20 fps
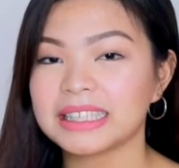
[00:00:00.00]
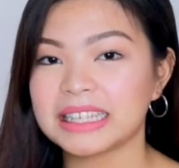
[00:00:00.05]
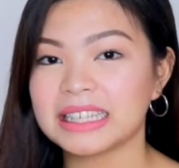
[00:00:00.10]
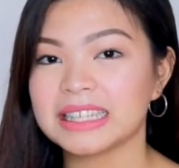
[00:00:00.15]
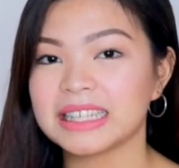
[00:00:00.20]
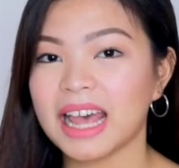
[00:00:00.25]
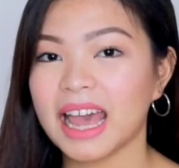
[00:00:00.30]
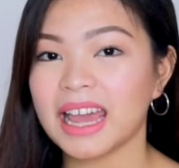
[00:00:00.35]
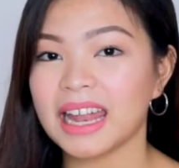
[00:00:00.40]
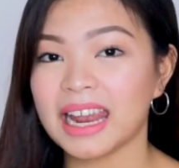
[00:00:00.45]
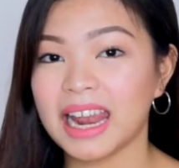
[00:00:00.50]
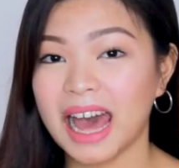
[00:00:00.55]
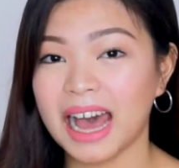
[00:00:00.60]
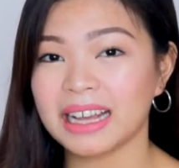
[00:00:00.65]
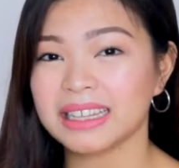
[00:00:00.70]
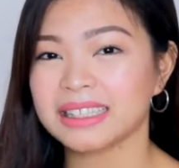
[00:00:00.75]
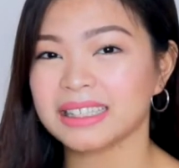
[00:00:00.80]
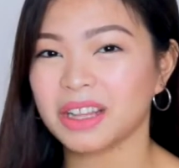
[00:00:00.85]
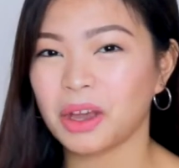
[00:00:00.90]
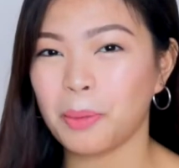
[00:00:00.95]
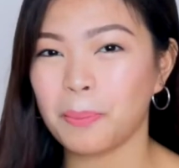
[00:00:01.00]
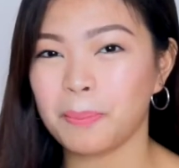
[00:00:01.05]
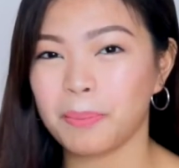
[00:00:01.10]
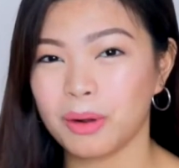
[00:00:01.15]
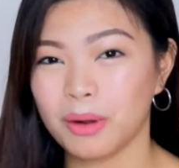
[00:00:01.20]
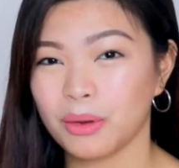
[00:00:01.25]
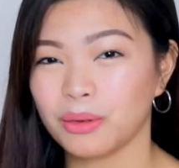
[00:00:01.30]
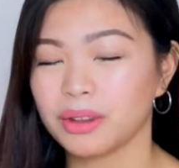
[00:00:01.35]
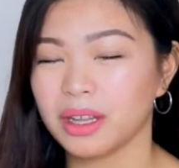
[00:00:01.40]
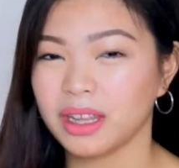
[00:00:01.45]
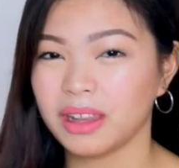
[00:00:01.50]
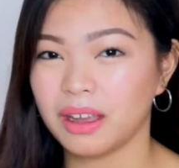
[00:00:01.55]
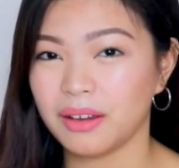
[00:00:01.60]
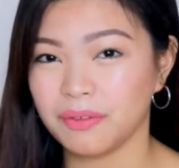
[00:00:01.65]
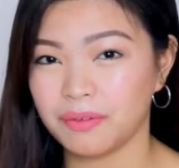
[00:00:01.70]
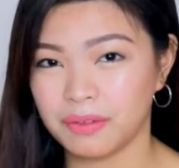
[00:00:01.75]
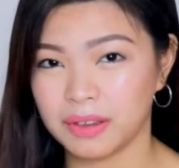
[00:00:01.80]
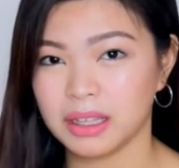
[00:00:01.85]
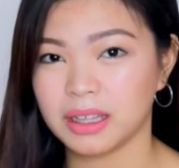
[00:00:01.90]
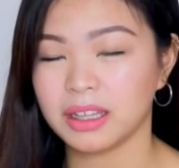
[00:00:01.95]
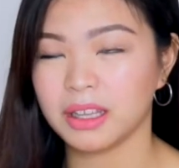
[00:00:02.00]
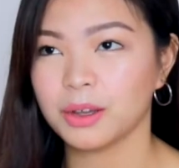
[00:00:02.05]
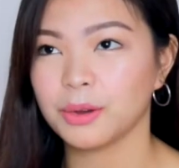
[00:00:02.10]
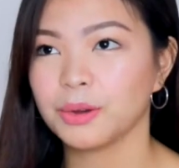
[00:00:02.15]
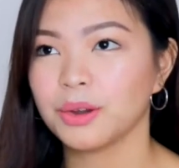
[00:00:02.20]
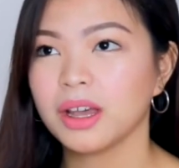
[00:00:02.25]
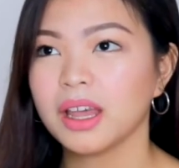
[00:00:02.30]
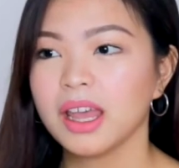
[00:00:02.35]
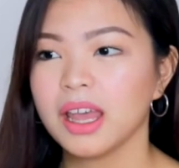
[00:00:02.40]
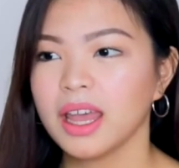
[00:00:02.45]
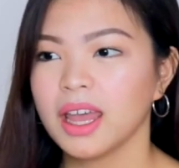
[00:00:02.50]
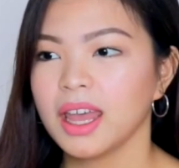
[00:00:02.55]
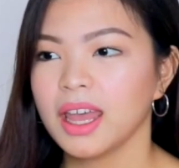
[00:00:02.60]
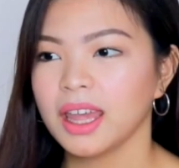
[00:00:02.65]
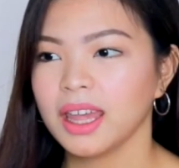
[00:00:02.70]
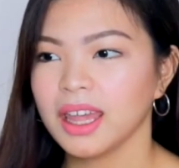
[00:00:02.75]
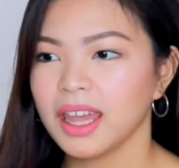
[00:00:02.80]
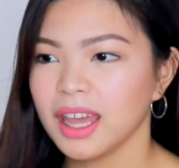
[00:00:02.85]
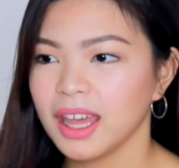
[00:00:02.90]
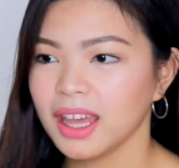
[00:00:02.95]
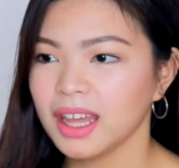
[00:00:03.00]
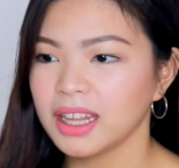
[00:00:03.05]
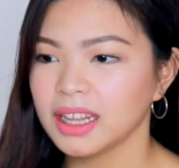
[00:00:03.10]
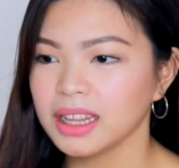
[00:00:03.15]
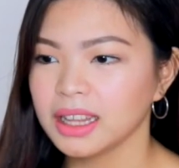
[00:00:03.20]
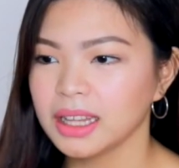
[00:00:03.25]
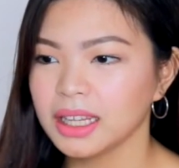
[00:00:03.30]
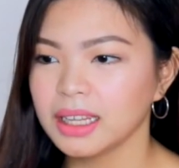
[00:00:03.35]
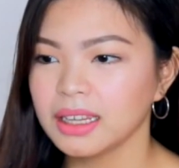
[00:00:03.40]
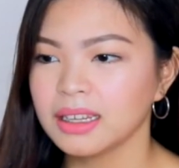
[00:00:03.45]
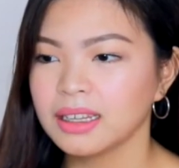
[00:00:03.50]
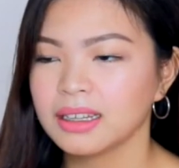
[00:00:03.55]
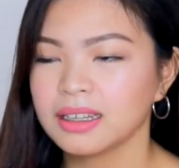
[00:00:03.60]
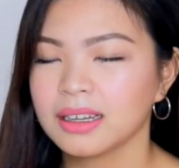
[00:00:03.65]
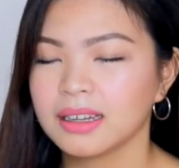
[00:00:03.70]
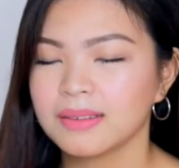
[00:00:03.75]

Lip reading: since I last uploaded a video. And...